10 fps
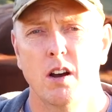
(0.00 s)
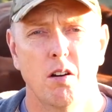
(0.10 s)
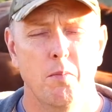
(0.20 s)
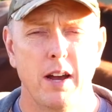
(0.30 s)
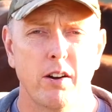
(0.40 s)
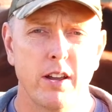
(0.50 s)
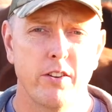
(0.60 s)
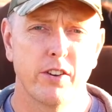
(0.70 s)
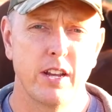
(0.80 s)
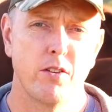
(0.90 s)
Well mate, I
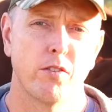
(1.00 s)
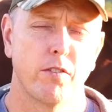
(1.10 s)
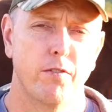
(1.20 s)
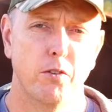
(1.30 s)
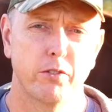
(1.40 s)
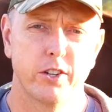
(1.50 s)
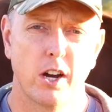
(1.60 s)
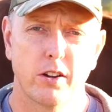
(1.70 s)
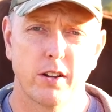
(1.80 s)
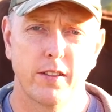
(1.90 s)
usually use a full
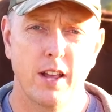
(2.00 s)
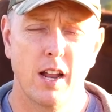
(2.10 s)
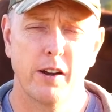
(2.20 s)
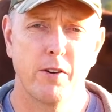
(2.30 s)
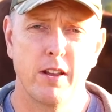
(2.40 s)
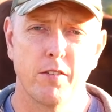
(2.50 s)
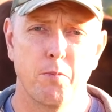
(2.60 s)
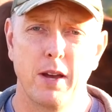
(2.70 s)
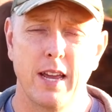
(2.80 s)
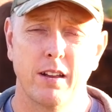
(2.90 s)
choke, and the only
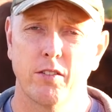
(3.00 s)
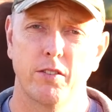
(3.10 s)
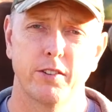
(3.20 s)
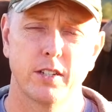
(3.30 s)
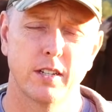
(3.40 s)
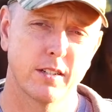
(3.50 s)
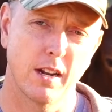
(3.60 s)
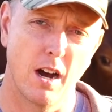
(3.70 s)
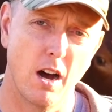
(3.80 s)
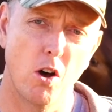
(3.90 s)
reason being is obviously it's
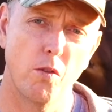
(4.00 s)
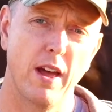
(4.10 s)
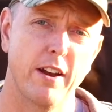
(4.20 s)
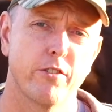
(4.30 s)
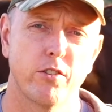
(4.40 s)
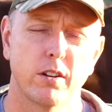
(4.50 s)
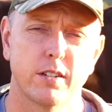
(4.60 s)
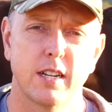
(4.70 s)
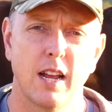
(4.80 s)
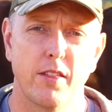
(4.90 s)
going to hold that shot
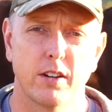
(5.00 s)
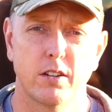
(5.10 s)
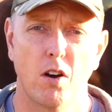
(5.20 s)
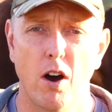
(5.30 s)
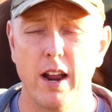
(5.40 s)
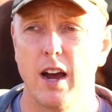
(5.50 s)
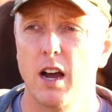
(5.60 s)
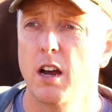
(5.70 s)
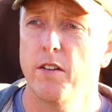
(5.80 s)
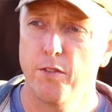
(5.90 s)
together tighter
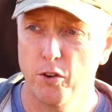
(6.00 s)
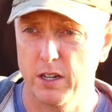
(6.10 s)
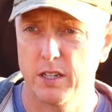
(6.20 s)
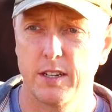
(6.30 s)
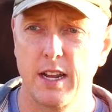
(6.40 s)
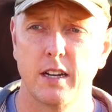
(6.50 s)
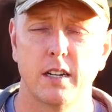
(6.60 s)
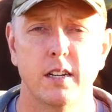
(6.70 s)
for extended